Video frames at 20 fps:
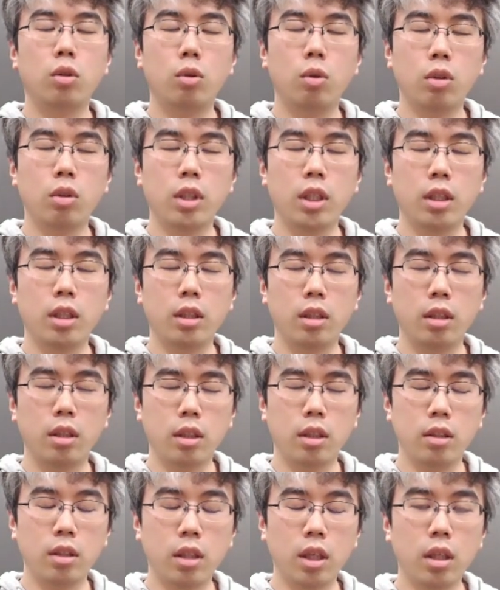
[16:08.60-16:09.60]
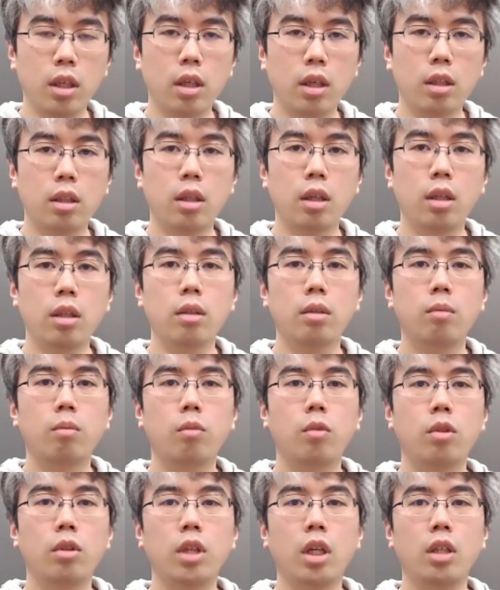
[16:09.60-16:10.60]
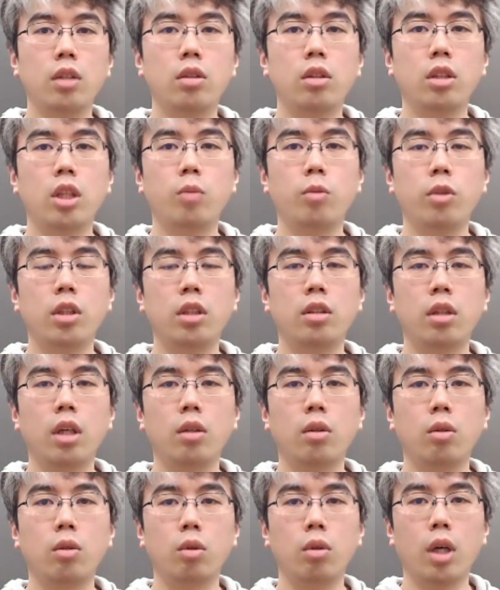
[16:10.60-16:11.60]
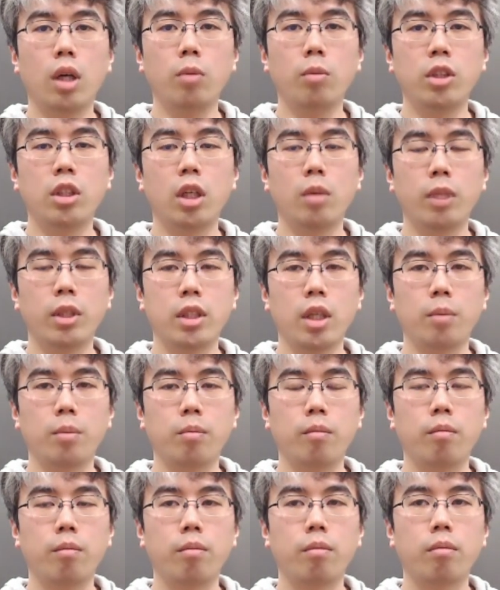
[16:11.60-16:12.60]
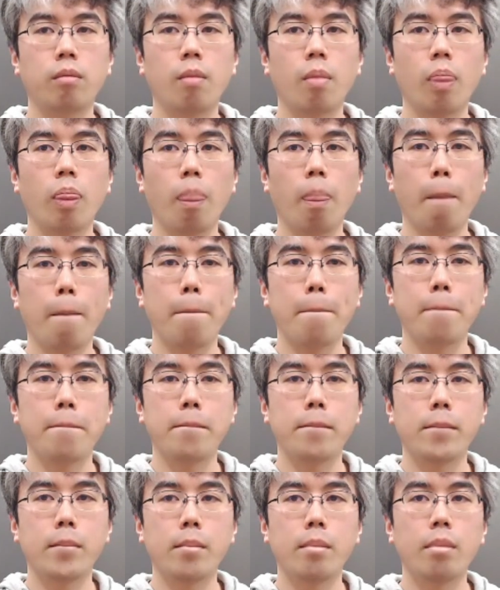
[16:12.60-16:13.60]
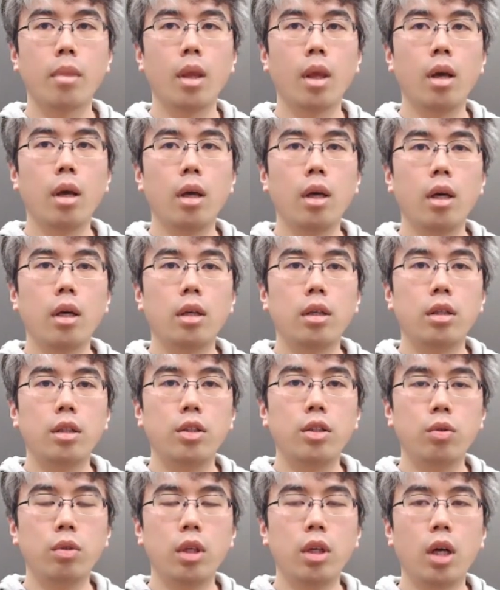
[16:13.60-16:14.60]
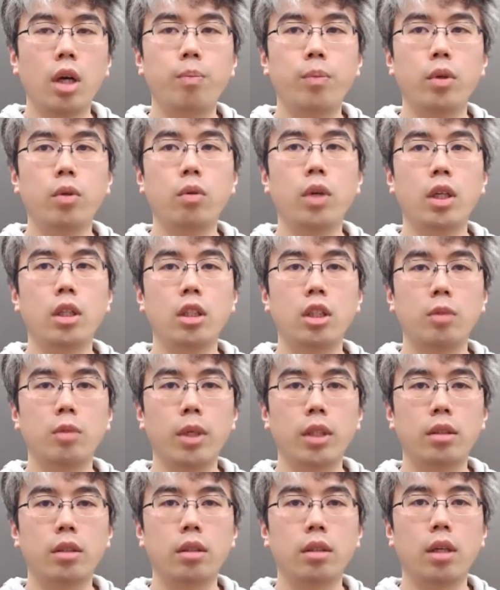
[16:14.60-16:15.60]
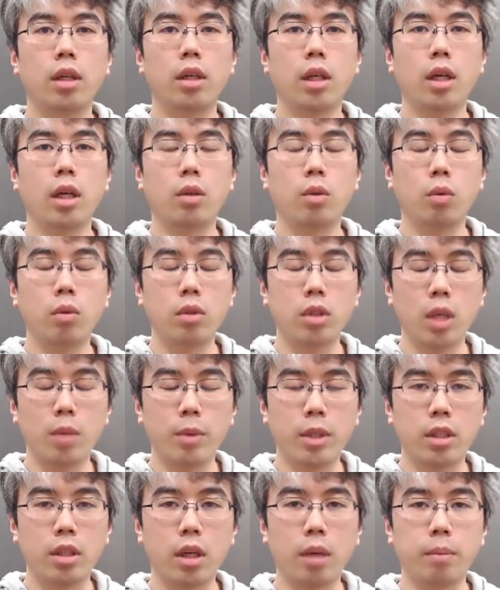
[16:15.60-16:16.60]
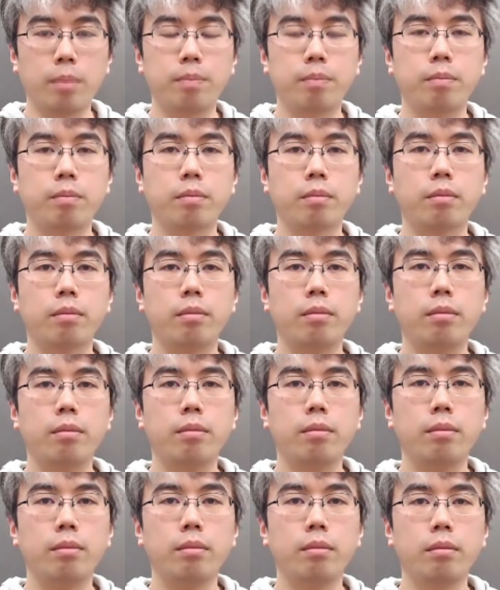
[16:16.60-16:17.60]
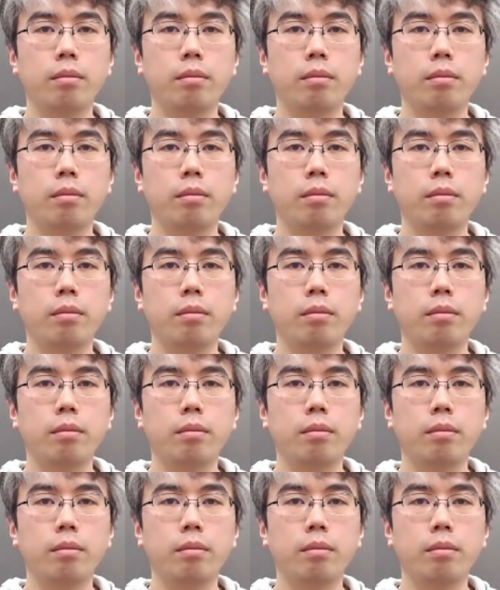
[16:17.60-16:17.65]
You may find bugs and specifications that you did not notice when you implemented it. This concludes my presentation. Thank you very much.